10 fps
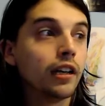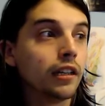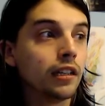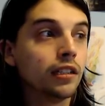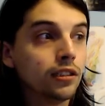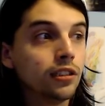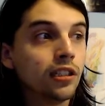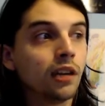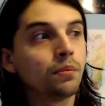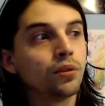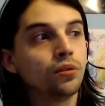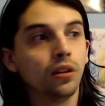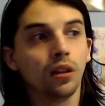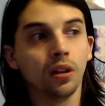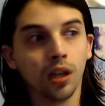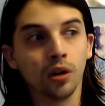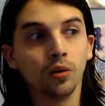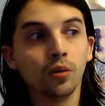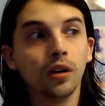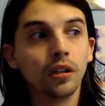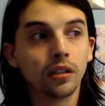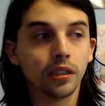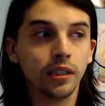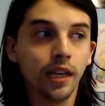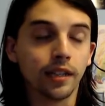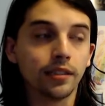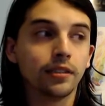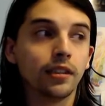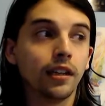Is the numbers low? Yes.